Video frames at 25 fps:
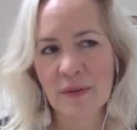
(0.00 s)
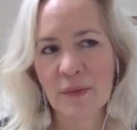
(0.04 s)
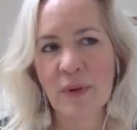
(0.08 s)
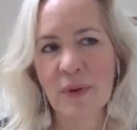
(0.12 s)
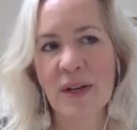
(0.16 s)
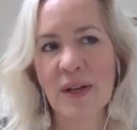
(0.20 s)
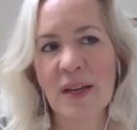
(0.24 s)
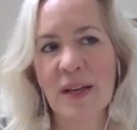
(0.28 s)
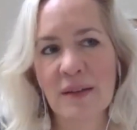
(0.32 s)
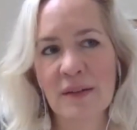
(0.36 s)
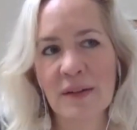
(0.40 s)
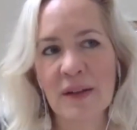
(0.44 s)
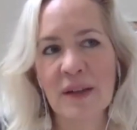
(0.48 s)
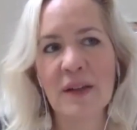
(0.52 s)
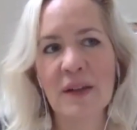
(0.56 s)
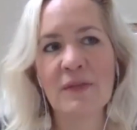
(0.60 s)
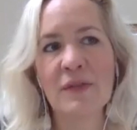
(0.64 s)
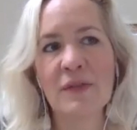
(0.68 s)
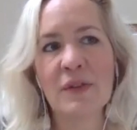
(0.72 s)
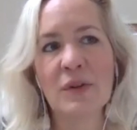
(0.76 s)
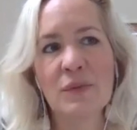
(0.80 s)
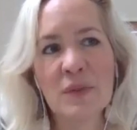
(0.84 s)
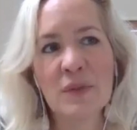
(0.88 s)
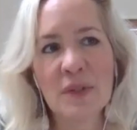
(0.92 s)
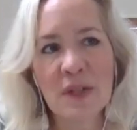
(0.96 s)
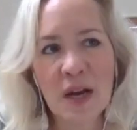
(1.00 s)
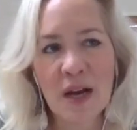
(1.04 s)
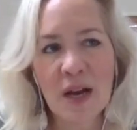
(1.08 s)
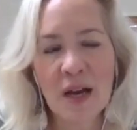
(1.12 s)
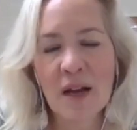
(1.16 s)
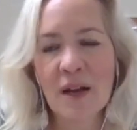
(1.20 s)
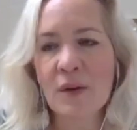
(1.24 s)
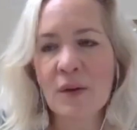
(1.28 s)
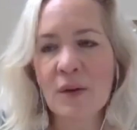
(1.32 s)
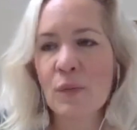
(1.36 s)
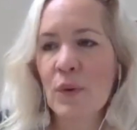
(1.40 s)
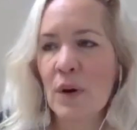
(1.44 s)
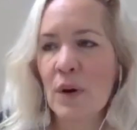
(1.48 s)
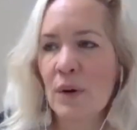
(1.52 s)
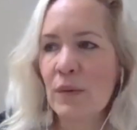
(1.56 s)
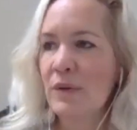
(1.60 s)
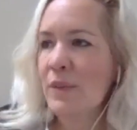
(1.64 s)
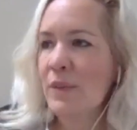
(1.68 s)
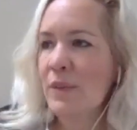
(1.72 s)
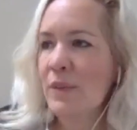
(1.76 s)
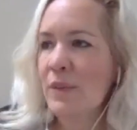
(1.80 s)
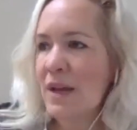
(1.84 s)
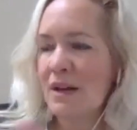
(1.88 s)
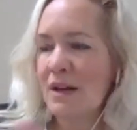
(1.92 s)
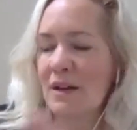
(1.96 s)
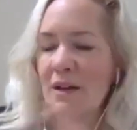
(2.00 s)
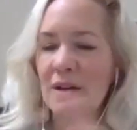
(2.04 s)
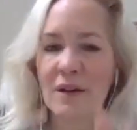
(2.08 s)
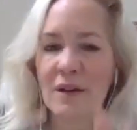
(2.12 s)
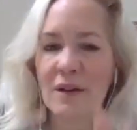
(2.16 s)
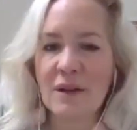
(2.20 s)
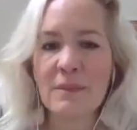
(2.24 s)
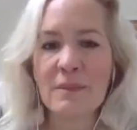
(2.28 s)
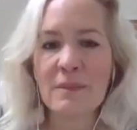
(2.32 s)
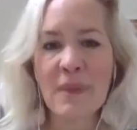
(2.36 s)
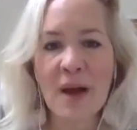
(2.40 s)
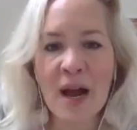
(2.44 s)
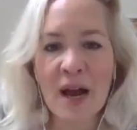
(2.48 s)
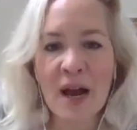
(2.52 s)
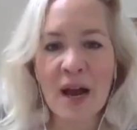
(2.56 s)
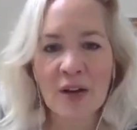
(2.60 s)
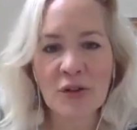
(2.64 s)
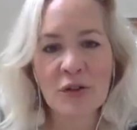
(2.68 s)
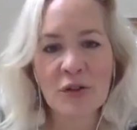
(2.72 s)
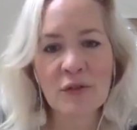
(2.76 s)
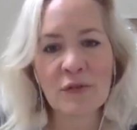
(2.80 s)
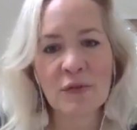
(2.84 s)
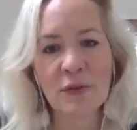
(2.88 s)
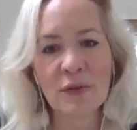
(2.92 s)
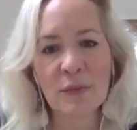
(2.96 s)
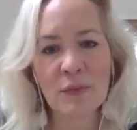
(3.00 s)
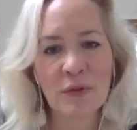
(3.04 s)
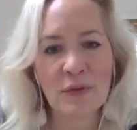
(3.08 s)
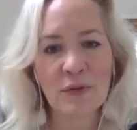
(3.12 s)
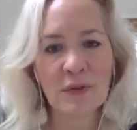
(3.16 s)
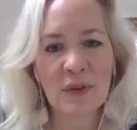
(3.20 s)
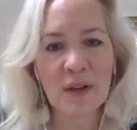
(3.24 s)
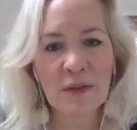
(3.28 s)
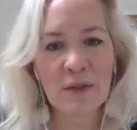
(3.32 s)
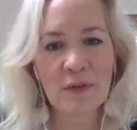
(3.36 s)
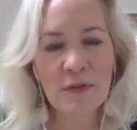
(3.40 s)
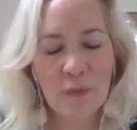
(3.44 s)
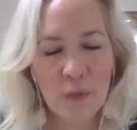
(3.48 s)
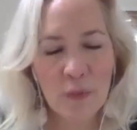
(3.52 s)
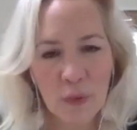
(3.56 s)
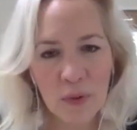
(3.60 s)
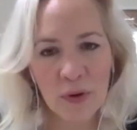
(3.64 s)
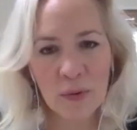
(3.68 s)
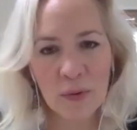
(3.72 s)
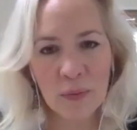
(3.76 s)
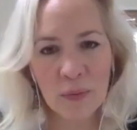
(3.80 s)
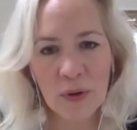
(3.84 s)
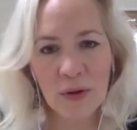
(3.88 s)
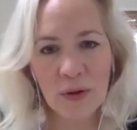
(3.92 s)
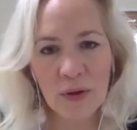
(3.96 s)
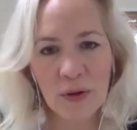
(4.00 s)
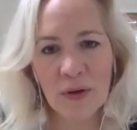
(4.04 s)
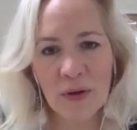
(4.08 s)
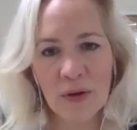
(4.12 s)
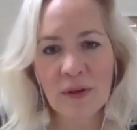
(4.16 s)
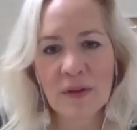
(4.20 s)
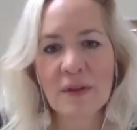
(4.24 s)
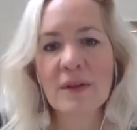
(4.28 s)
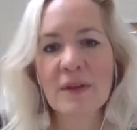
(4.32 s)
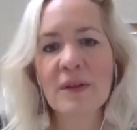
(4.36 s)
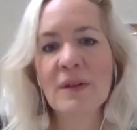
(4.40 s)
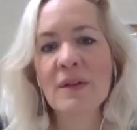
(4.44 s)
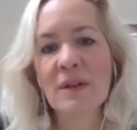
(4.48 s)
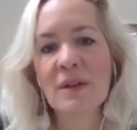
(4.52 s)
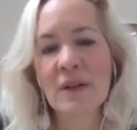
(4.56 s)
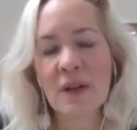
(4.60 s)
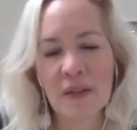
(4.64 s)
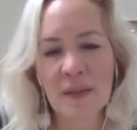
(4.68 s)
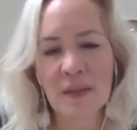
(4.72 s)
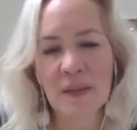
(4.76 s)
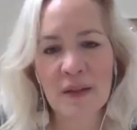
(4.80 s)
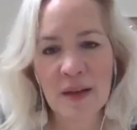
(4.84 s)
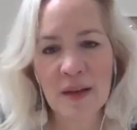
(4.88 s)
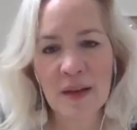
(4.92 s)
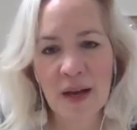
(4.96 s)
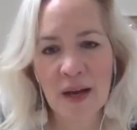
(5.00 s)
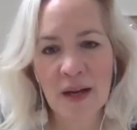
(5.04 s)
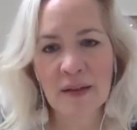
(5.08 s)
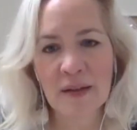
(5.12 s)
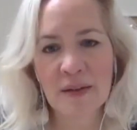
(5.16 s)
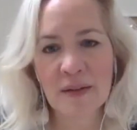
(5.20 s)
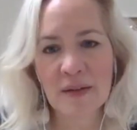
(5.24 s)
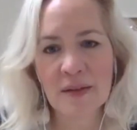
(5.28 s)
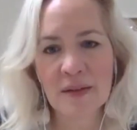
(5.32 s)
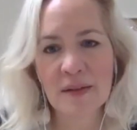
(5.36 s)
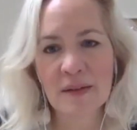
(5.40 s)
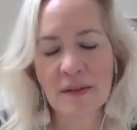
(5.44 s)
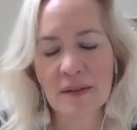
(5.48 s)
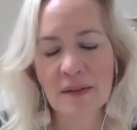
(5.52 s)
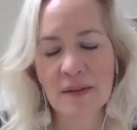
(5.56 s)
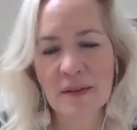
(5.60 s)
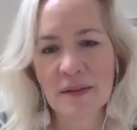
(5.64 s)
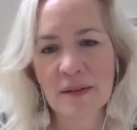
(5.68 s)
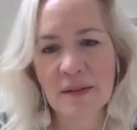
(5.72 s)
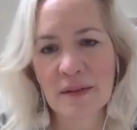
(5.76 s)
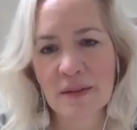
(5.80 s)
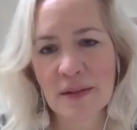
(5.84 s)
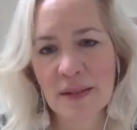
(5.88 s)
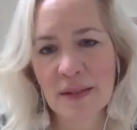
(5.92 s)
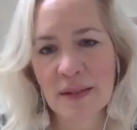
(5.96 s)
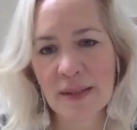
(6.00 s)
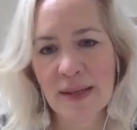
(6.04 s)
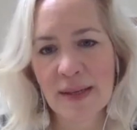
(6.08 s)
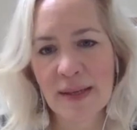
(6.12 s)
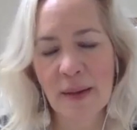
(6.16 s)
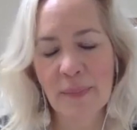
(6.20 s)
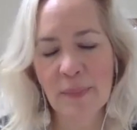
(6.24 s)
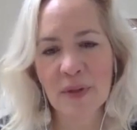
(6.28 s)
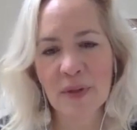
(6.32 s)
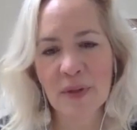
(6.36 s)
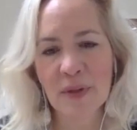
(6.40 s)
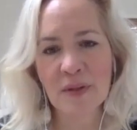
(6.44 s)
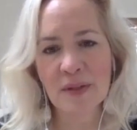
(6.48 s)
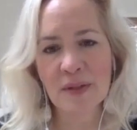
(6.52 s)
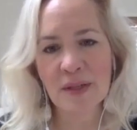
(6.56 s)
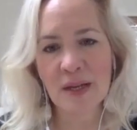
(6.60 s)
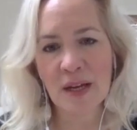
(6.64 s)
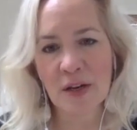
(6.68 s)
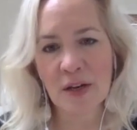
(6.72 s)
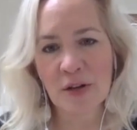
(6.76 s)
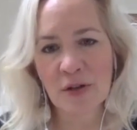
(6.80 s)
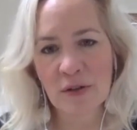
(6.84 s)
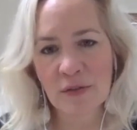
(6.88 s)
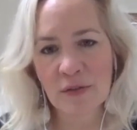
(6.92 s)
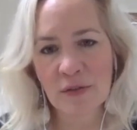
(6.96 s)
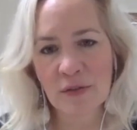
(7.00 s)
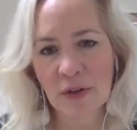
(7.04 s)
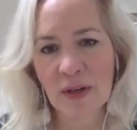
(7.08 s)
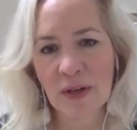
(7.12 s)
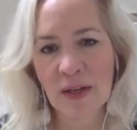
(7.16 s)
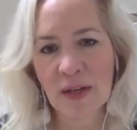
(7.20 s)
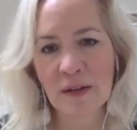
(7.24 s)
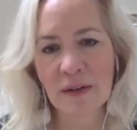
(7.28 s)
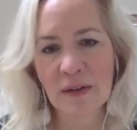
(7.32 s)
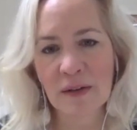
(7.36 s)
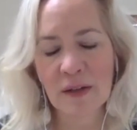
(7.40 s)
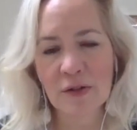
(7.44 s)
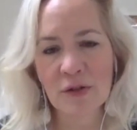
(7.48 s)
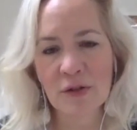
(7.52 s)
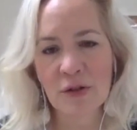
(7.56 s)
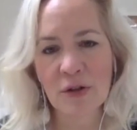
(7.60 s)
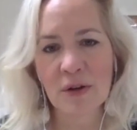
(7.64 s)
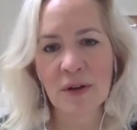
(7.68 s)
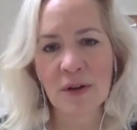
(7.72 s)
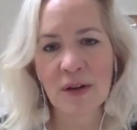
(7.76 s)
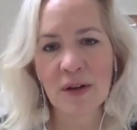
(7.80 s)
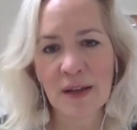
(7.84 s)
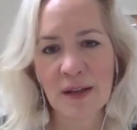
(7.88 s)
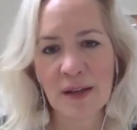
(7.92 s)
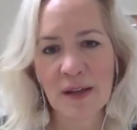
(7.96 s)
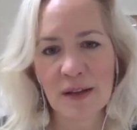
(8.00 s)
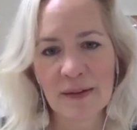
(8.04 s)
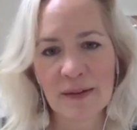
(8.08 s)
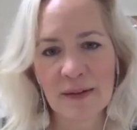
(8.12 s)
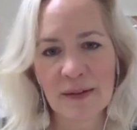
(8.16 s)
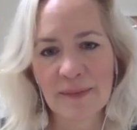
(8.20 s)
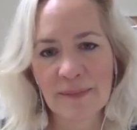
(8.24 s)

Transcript: what healing have you done? What would be a good match for moving forward on the next step and stage of your healing journey?